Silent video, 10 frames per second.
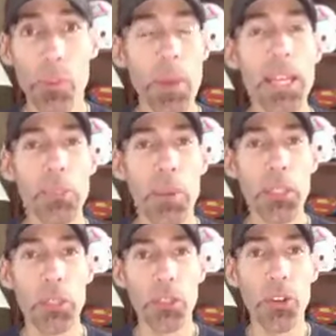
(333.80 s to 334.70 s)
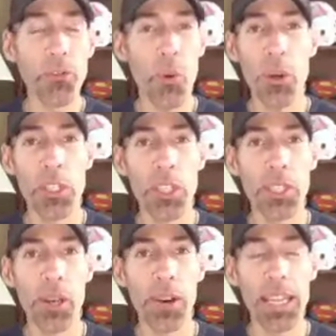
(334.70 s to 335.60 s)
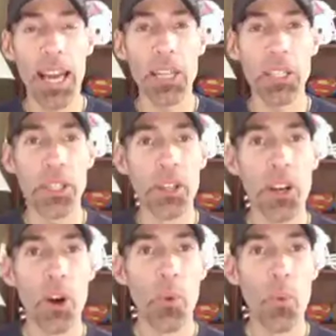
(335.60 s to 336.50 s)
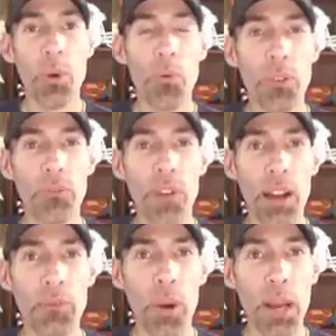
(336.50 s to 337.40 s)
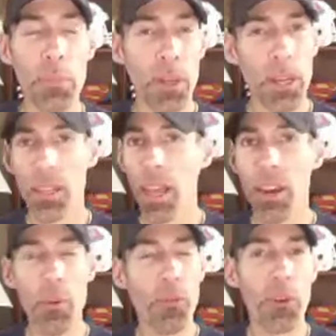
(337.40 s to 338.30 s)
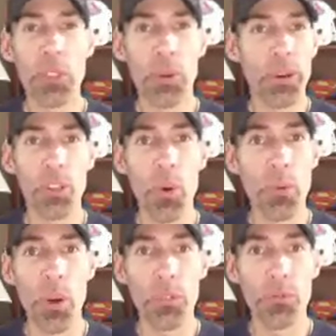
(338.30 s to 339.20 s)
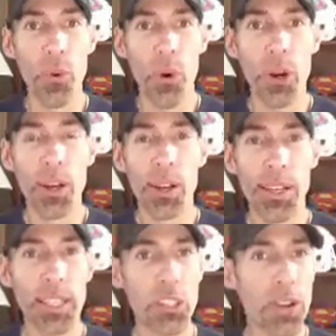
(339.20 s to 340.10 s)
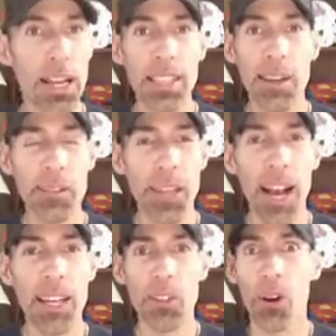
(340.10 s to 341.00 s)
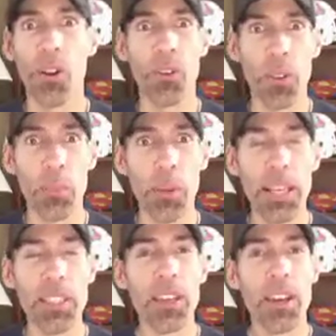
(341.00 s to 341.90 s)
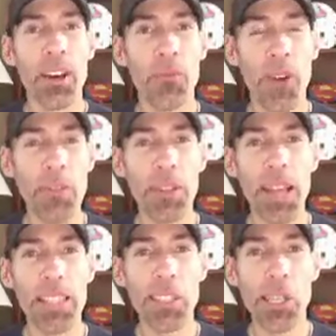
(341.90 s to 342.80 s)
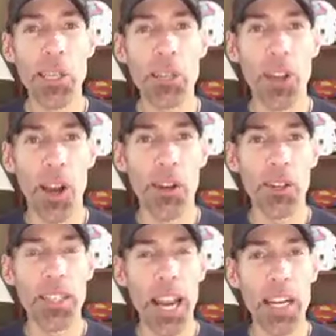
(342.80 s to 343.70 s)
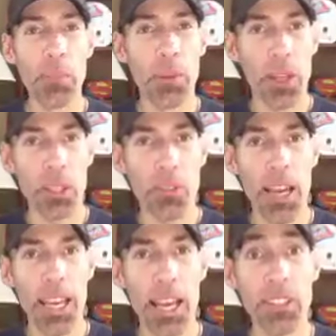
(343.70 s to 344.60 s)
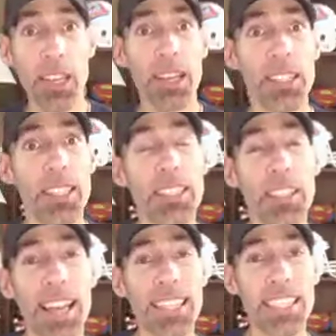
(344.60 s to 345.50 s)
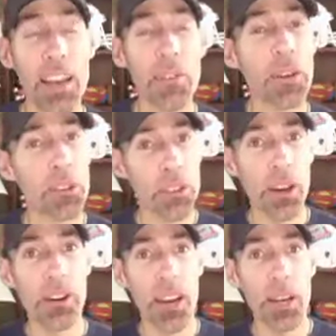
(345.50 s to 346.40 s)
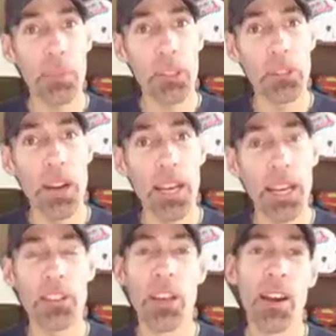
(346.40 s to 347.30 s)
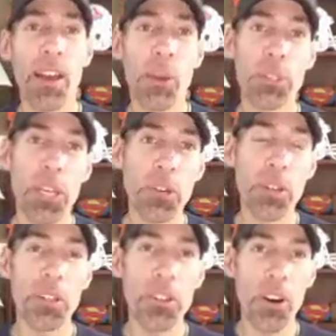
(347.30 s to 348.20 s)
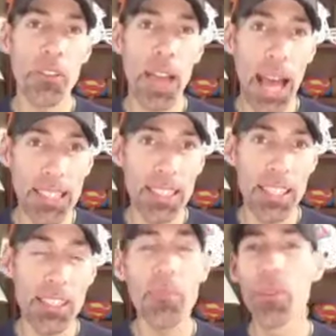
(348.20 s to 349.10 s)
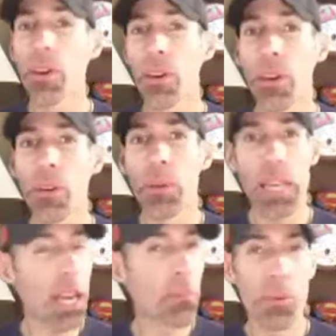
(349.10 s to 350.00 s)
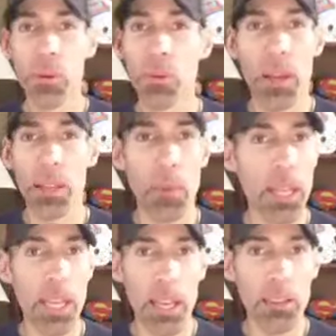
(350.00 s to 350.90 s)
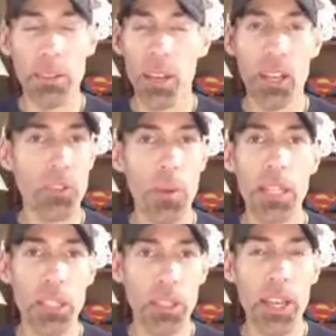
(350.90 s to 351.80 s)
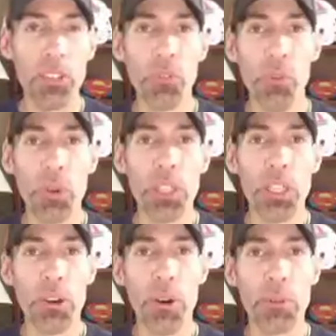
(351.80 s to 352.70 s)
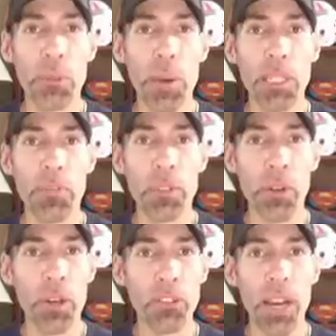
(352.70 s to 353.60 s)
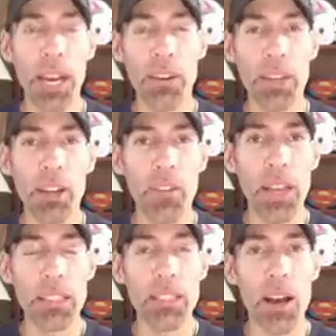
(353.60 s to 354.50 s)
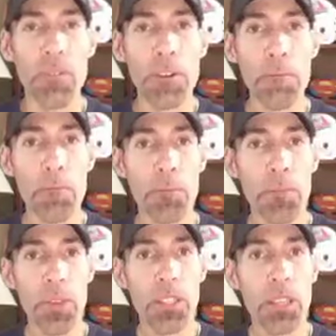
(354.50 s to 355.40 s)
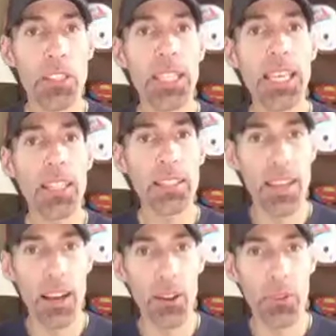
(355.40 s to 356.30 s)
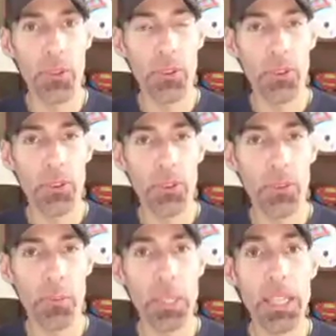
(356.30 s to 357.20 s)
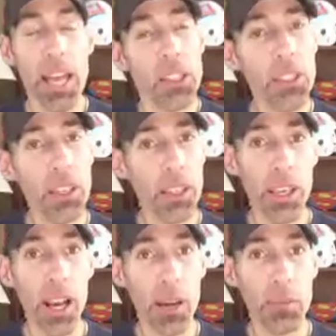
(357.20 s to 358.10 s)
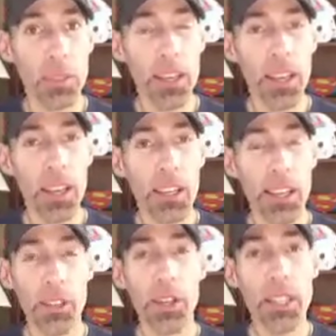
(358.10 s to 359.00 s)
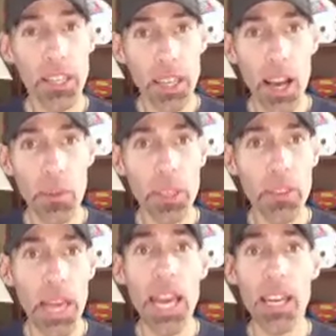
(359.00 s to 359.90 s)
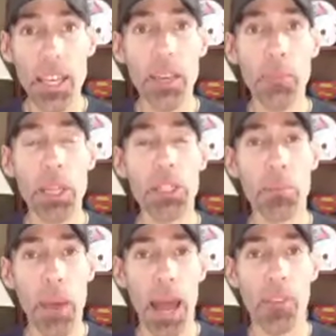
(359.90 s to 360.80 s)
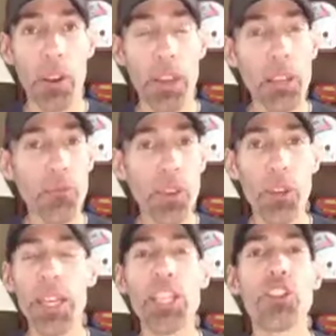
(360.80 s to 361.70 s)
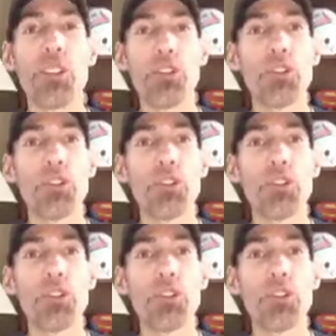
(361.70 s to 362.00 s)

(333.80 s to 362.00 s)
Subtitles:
Tremendous pitcher. 2.46 ERA last year, 1.15 whip. That number for his career is 1.14. He strikes out guys all over the place. 5 of the last 6 years, 190-plus strikeouts. 6 of the last 7 years, 190-plus strikeouts. He was injured at the start of last season, but came through by the end. Yeah, tremendous year again. 2.46 ERA was the best of his career, strikeout and inning, all that stuff. Does he get dealt potentially to the Cubs? Now, you look at the Cubs, they need pitching bad. Their infield is